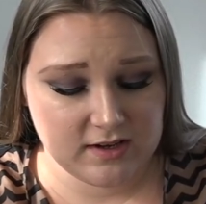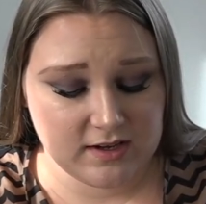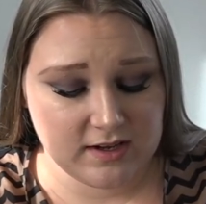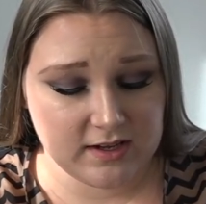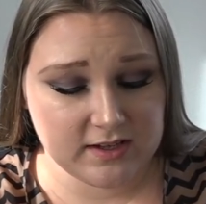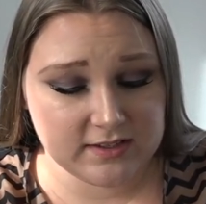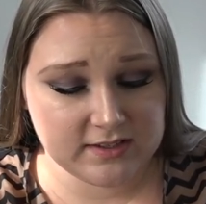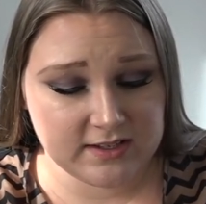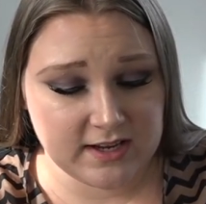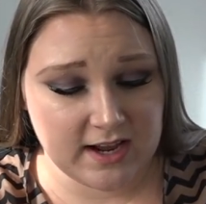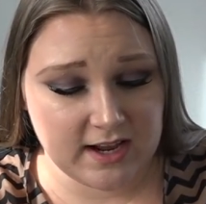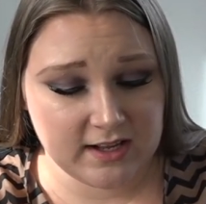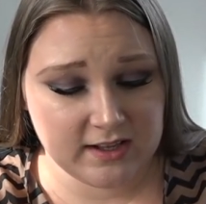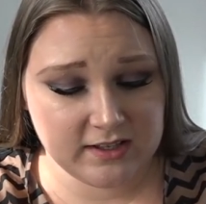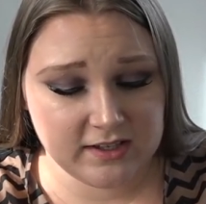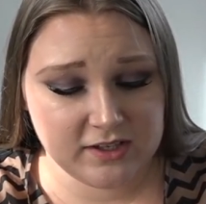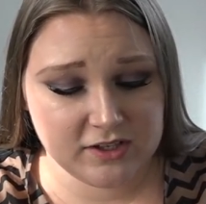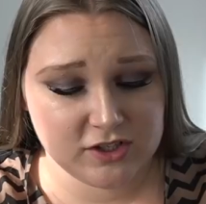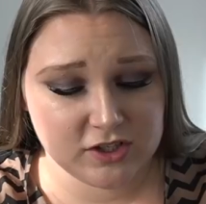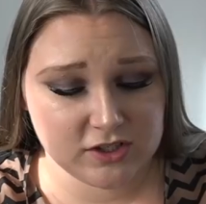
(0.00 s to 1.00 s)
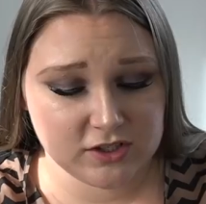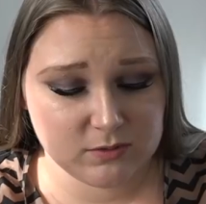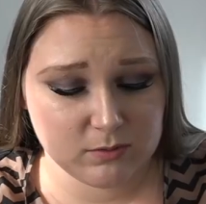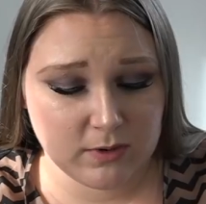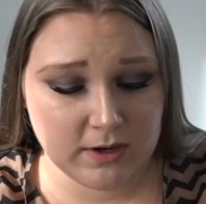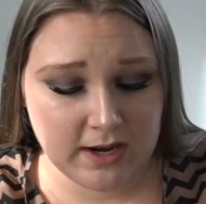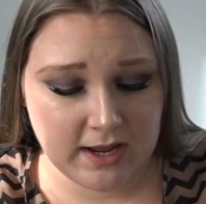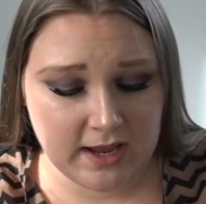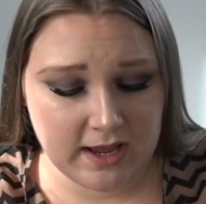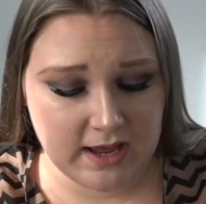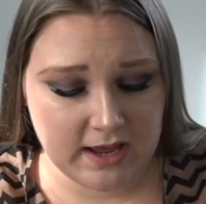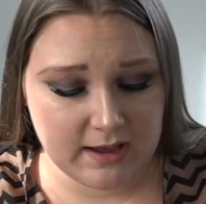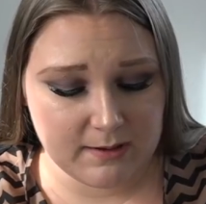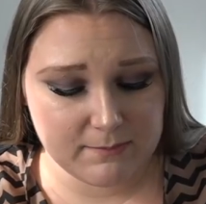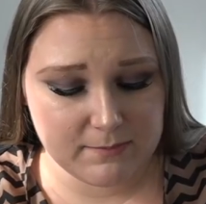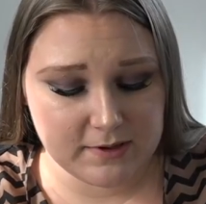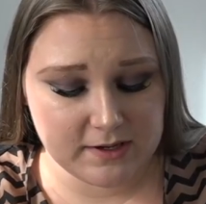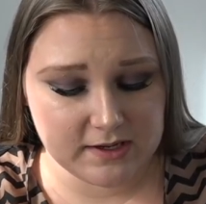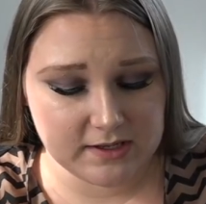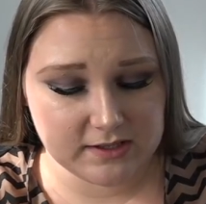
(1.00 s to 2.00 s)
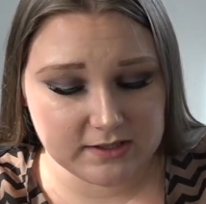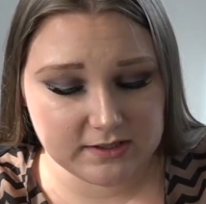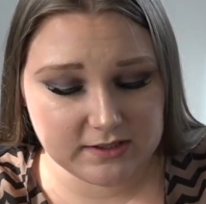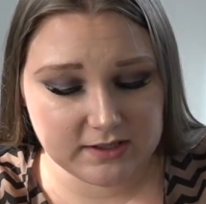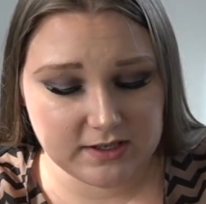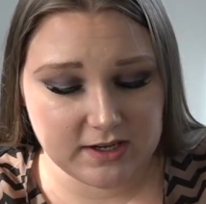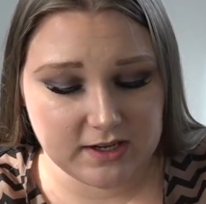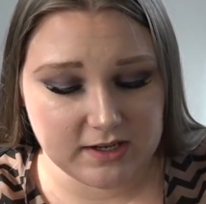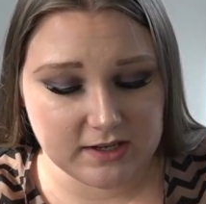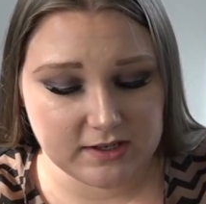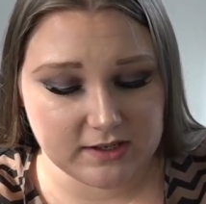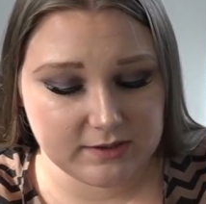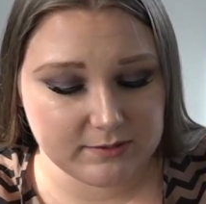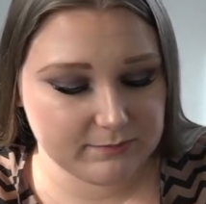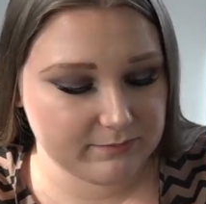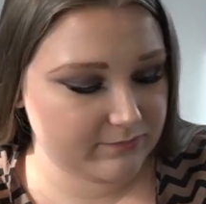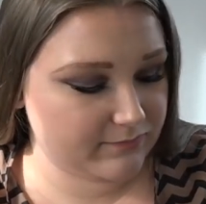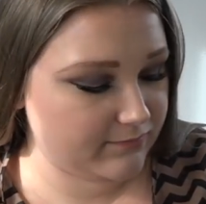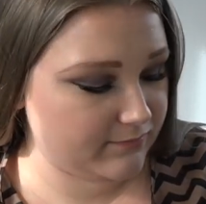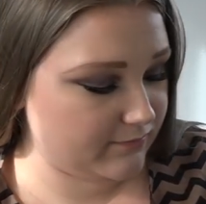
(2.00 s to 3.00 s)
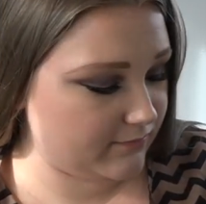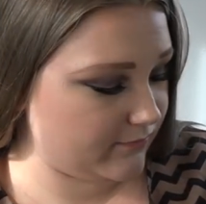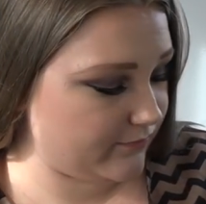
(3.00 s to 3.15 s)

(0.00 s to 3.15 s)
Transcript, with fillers: exactly just what happened. Um,